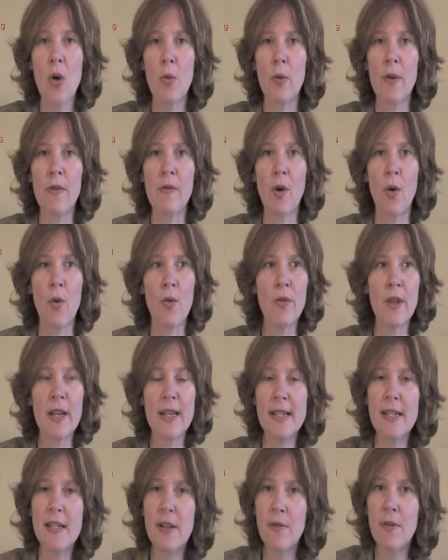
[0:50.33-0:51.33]
We've got all
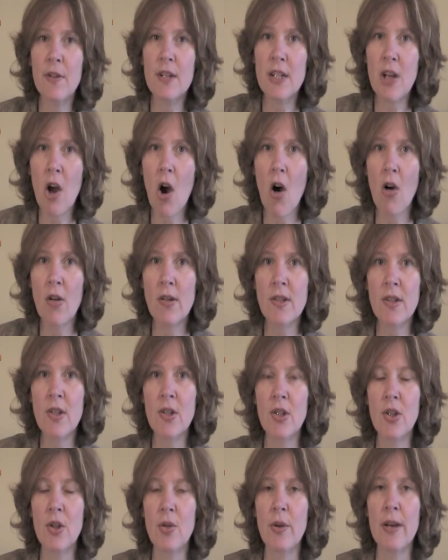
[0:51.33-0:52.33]
these different tasks to
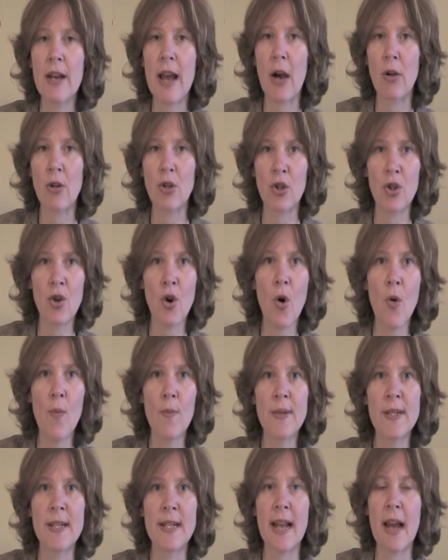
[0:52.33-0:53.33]
do in our
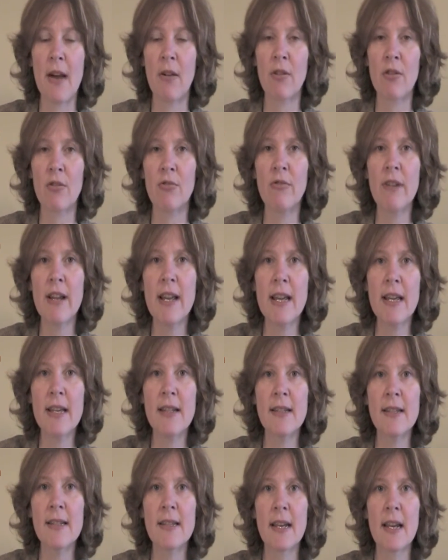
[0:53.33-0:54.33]
jobs, in our
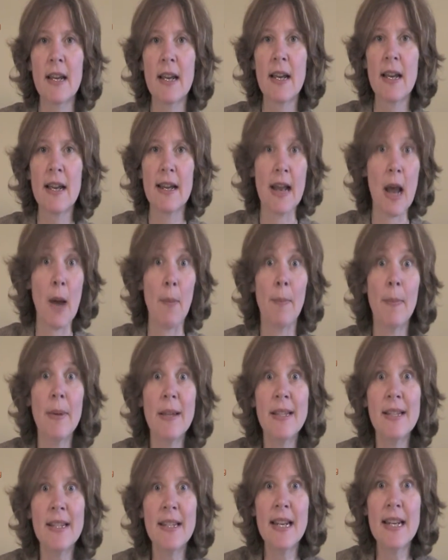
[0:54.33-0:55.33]
careers, in our
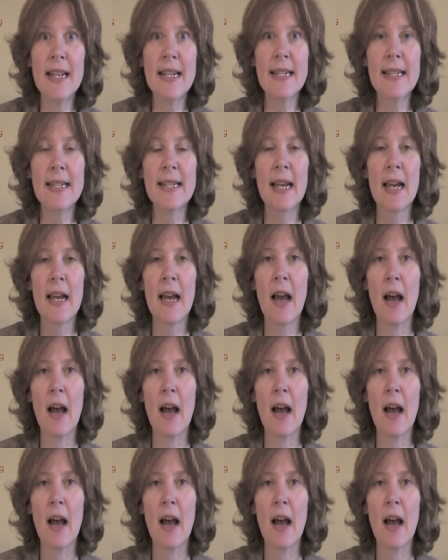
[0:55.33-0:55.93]
business.